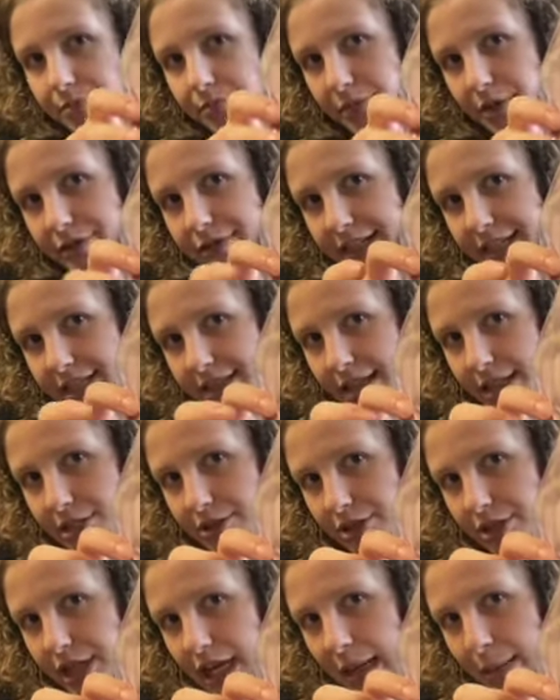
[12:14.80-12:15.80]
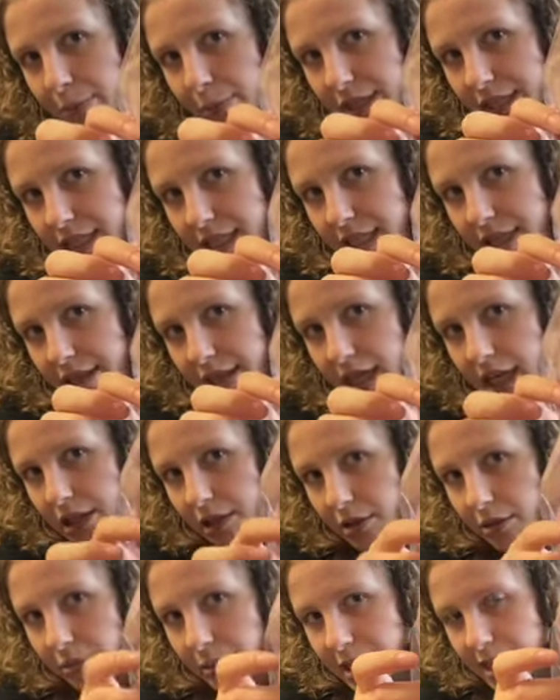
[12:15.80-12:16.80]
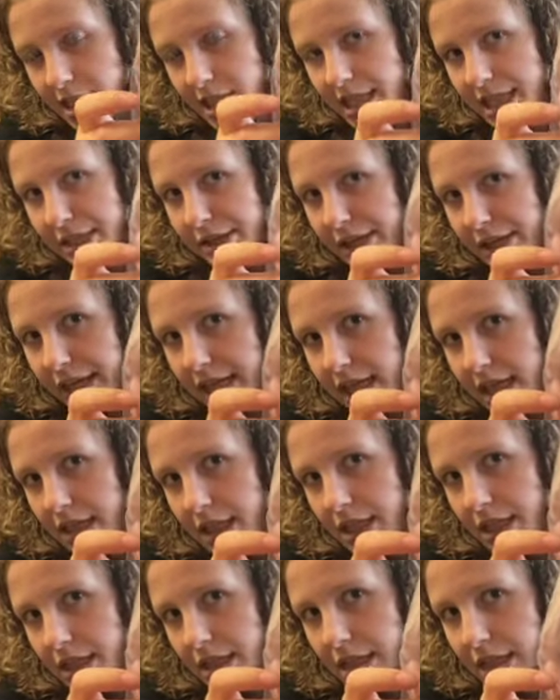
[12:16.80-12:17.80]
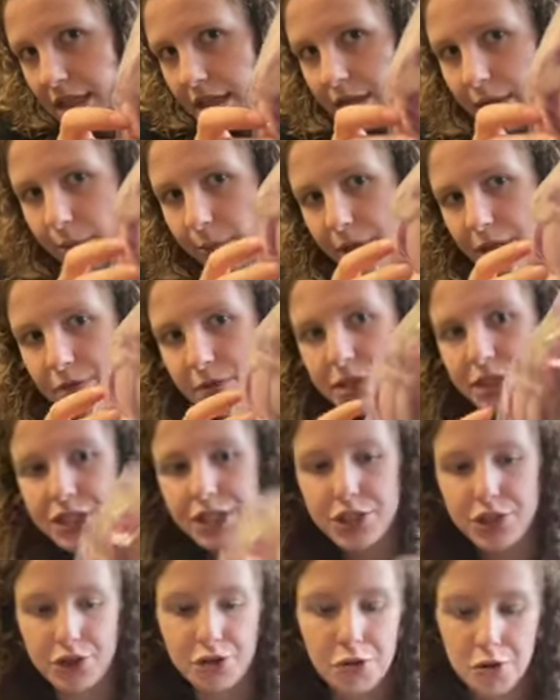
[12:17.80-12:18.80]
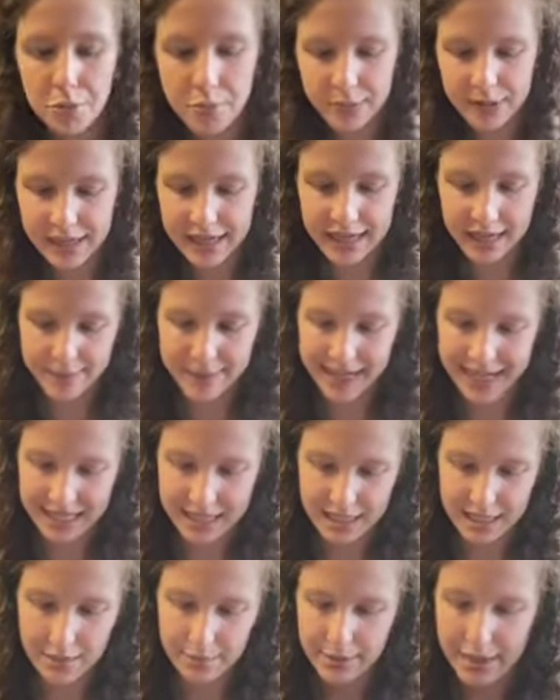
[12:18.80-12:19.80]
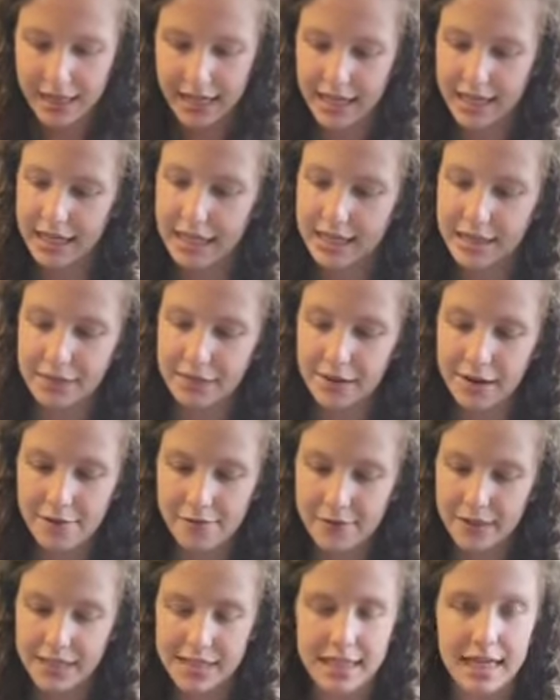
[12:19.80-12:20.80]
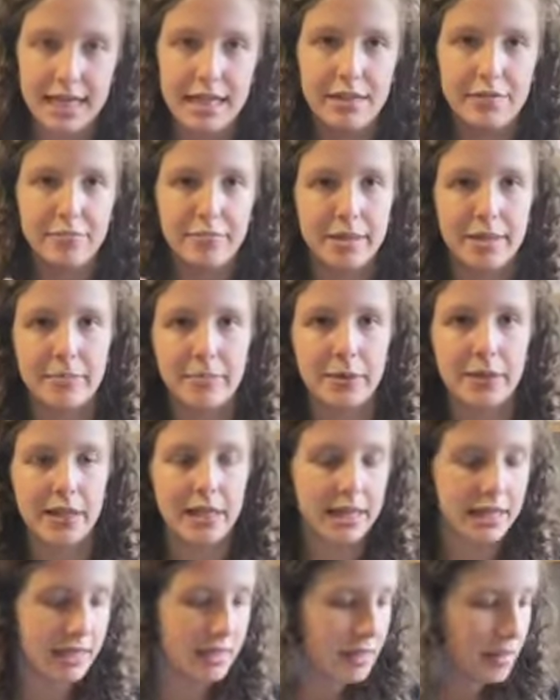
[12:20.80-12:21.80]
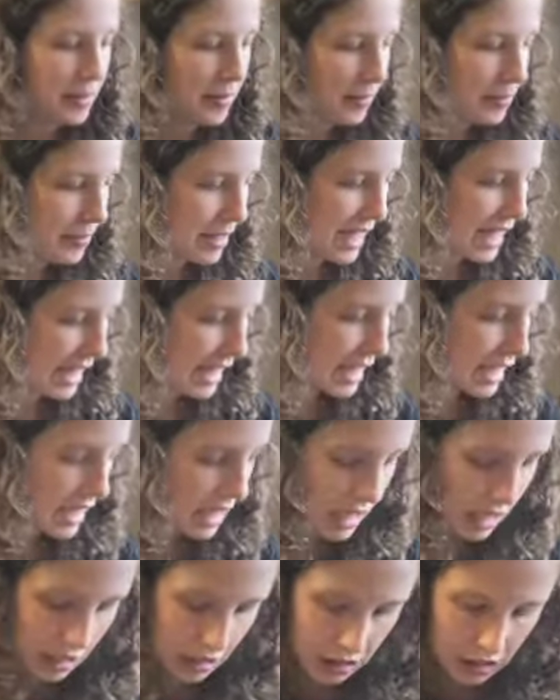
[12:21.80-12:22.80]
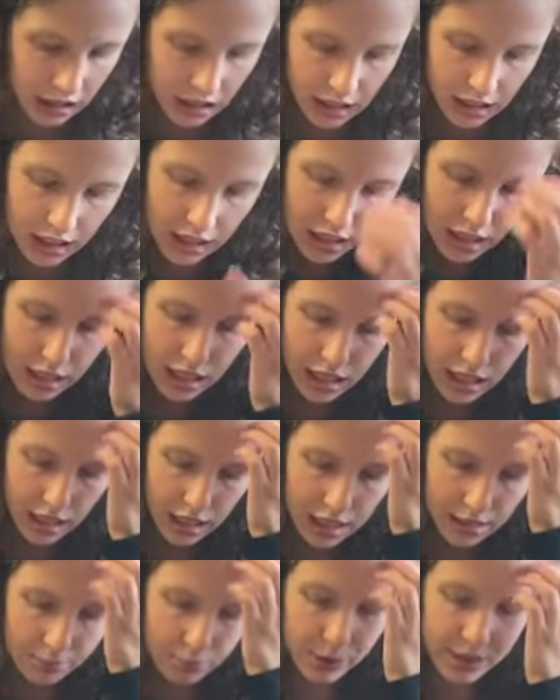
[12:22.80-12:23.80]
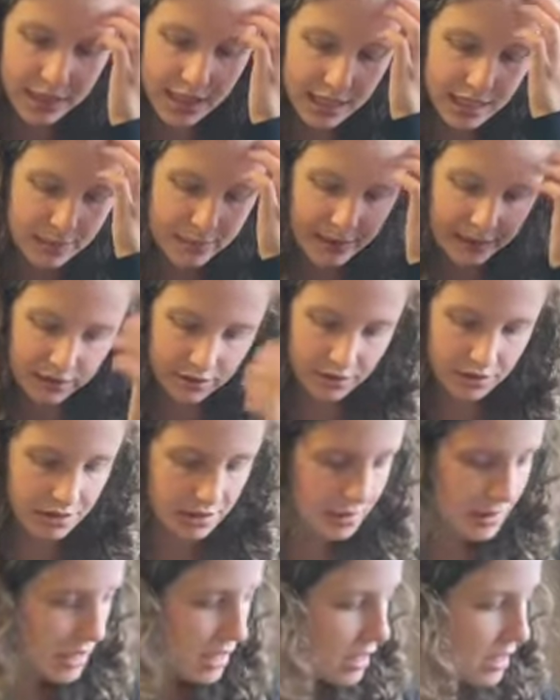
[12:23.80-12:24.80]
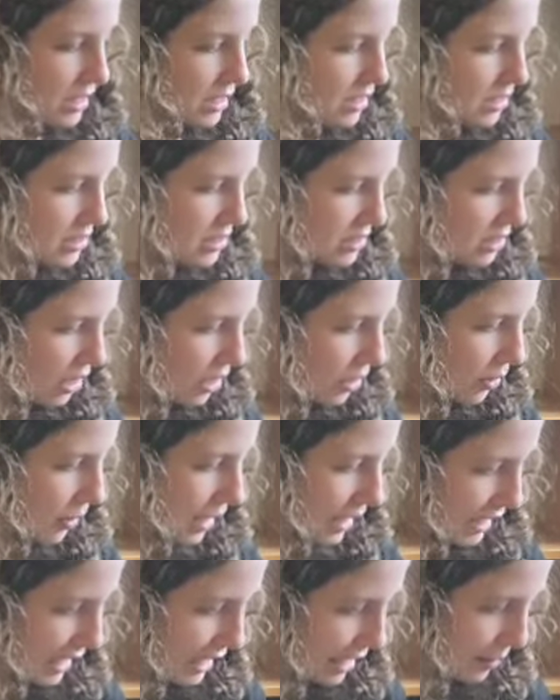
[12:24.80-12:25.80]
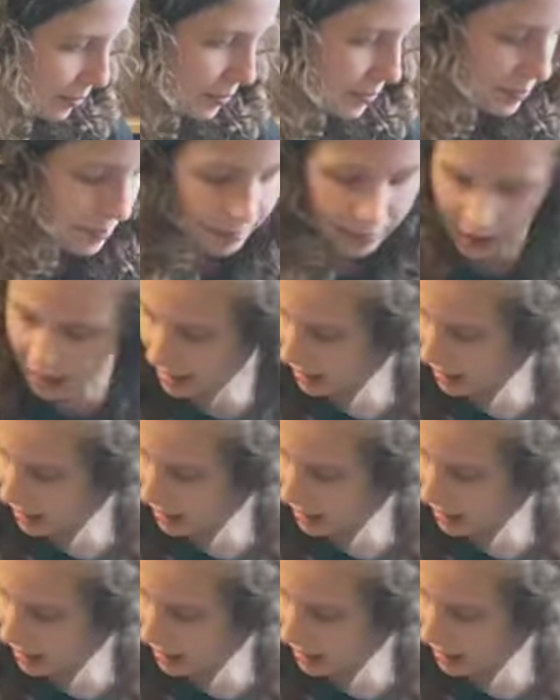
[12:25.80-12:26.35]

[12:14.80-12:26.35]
blue flace luster top in the color of wisteria, which was just too pretty to pass up. I love this kind of purpley, pinky color with like speckles. So, but